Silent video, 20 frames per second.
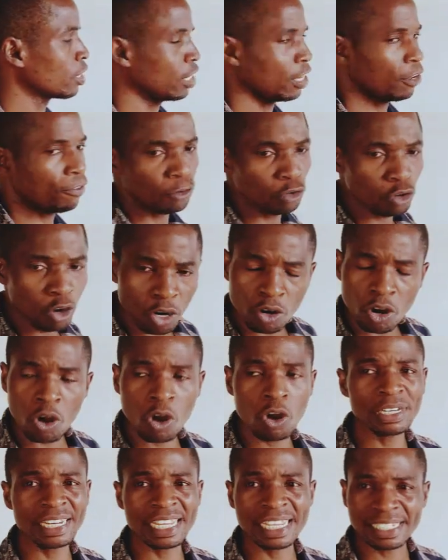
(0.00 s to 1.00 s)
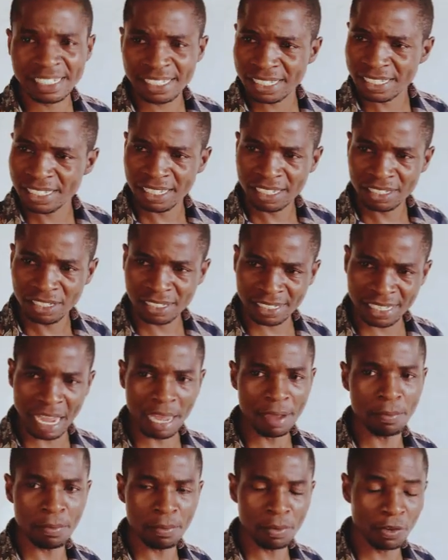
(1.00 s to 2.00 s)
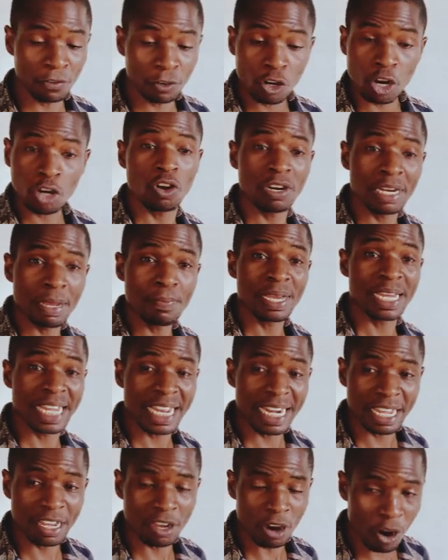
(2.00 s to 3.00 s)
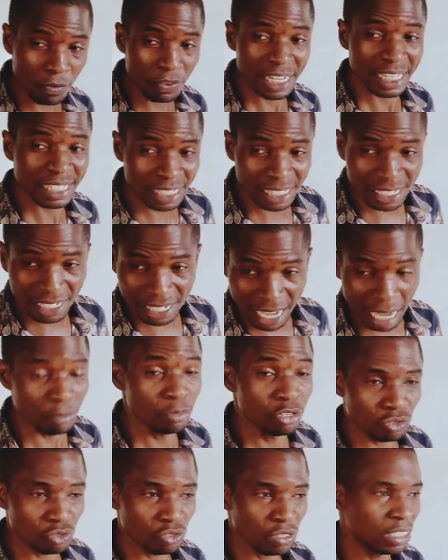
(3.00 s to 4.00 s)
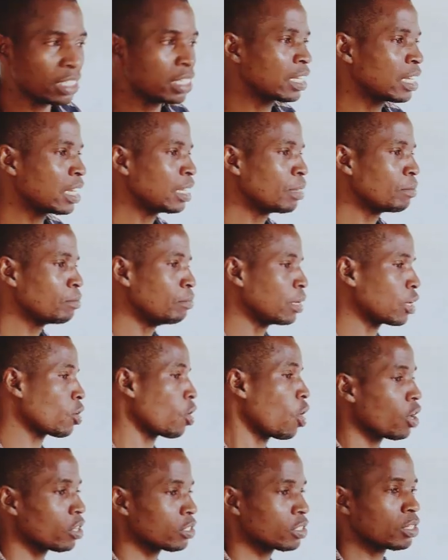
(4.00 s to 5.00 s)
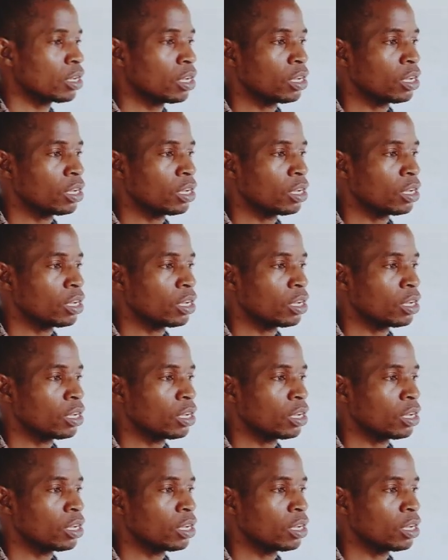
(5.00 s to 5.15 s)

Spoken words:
If you don't know this step, if you don't know the beginning of this chemistry, because